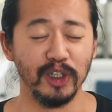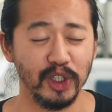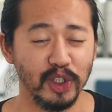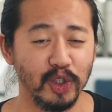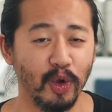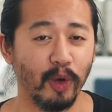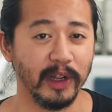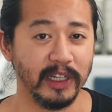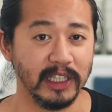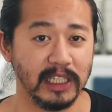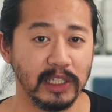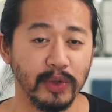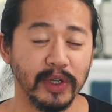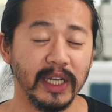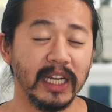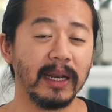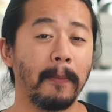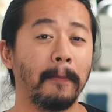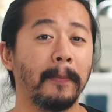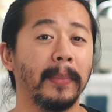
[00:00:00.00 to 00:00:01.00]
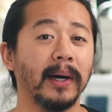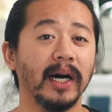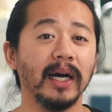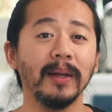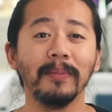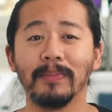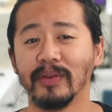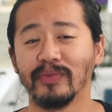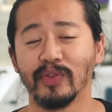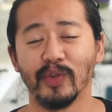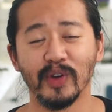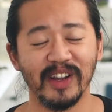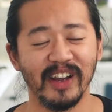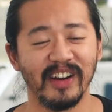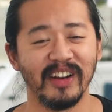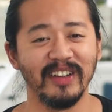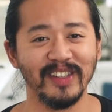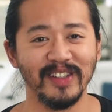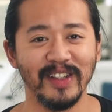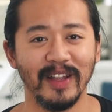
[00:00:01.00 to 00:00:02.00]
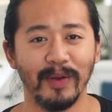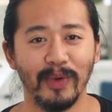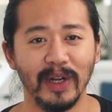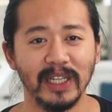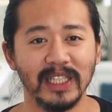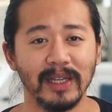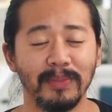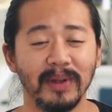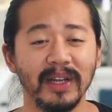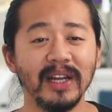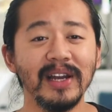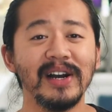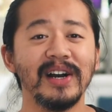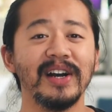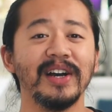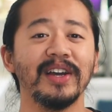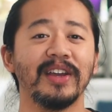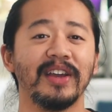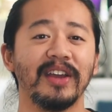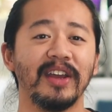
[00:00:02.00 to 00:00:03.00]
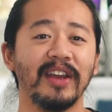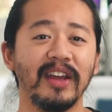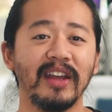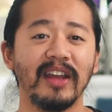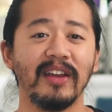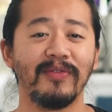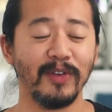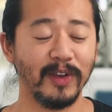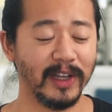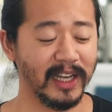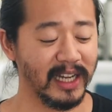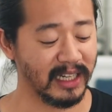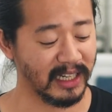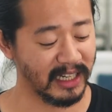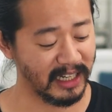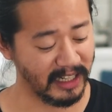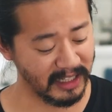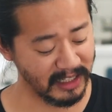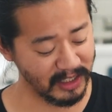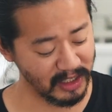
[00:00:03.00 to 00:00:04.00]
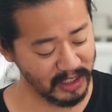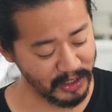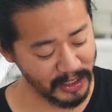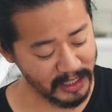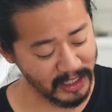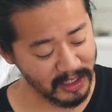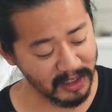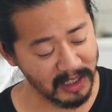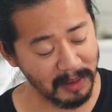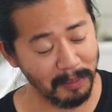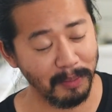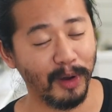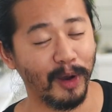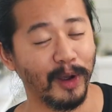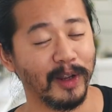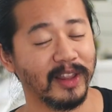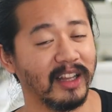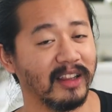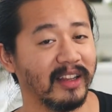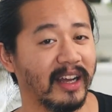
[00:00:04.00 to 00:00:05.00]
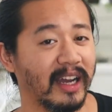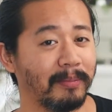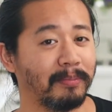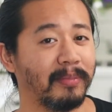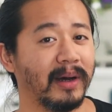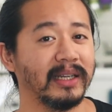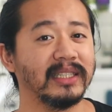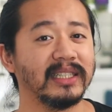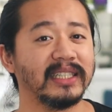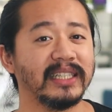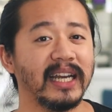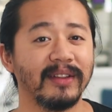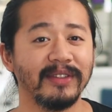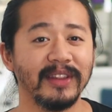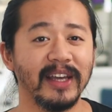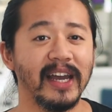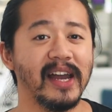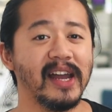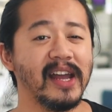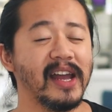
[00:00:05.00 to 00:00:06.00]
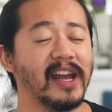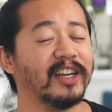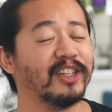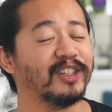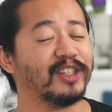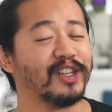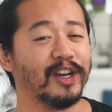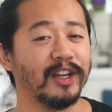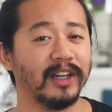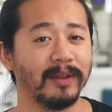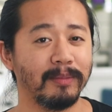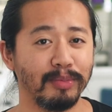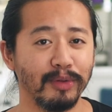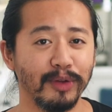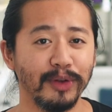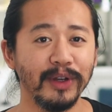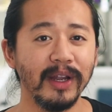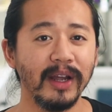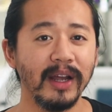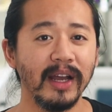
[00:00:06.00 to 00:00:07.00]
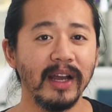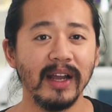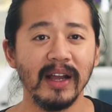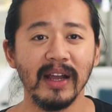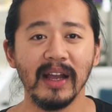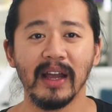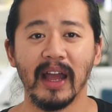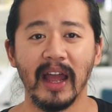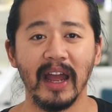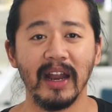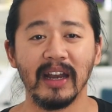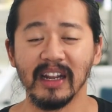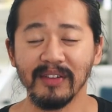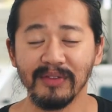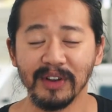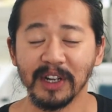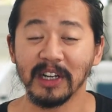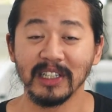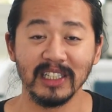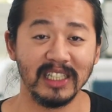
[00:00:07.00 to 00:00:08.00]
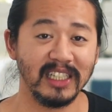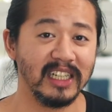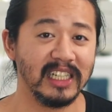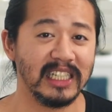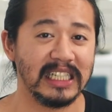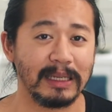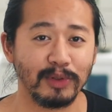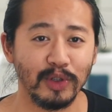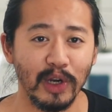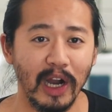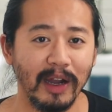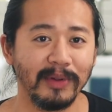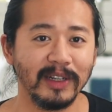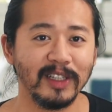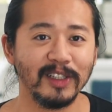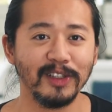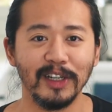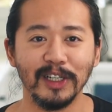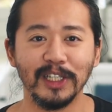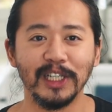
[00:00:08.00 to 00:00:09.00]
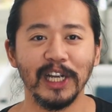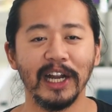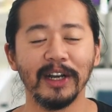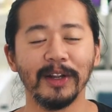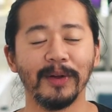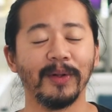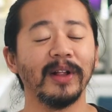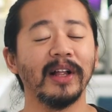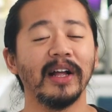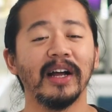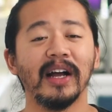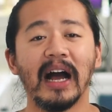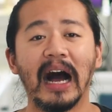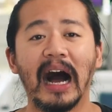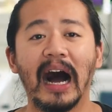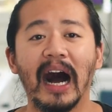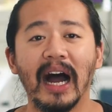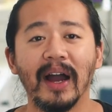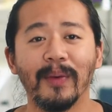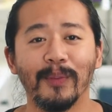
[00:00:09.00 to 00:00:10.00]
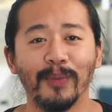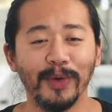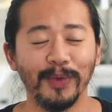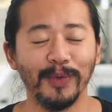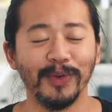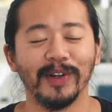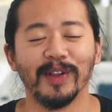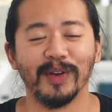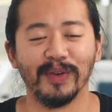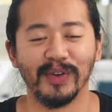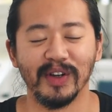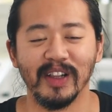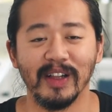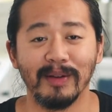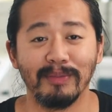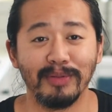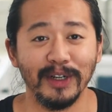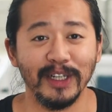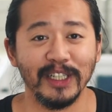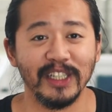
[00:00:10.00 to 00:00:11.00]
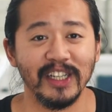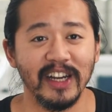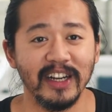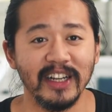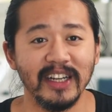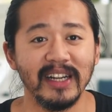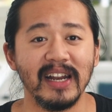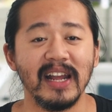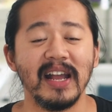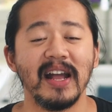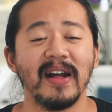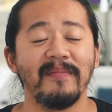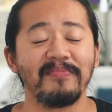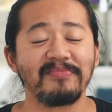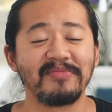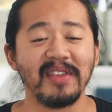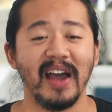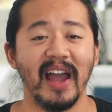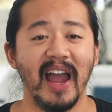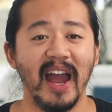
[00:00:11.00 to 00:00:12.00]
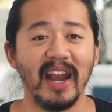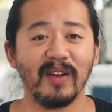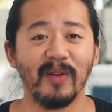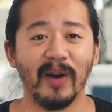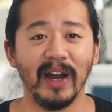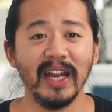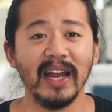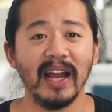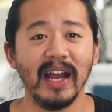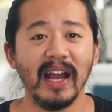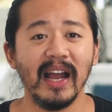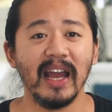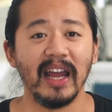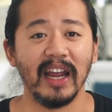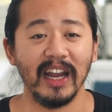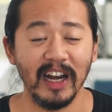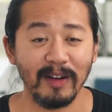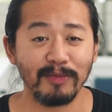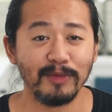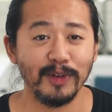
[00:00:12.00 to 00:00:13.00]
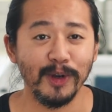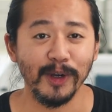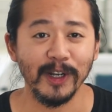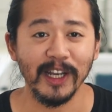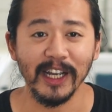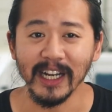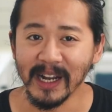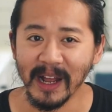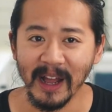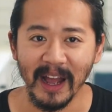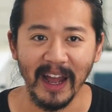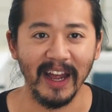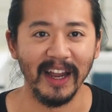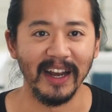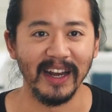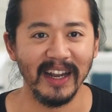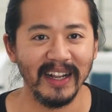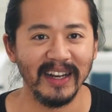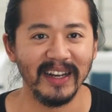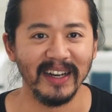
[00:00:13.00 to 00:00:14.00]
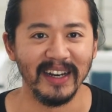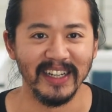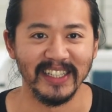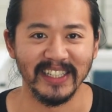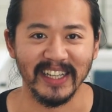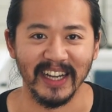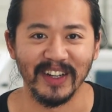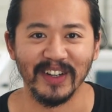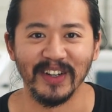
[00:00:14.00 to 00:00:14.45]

short and sweet, but before we get into the recipe, if you can gently poke the like button down there and turn it blue, and even consider subscribing to the channel, I would really appreciate it. Anyway, enough talking and let's get